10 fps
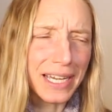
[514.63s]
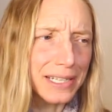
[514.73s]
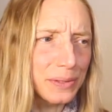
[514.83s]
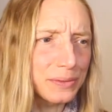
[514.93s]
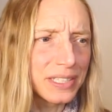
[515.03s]
I
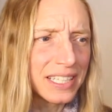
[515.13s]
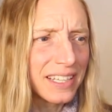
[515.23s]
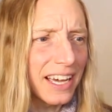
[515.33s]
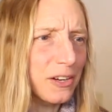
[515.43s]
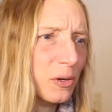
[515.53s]
don't,
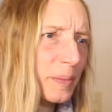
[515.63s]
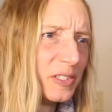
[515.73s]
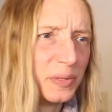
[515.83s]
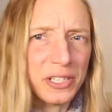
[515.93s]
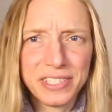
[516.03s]
I don't want my
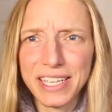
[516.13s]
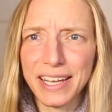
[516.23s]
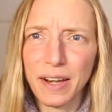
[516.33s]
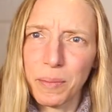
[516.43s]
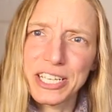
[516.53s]
sweater
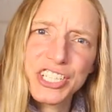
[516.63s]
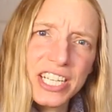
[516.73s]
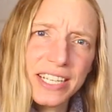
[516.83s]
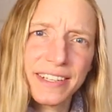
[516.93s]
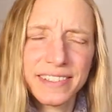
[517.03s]
snagging on my
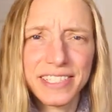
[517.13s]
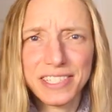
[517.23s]
jeans.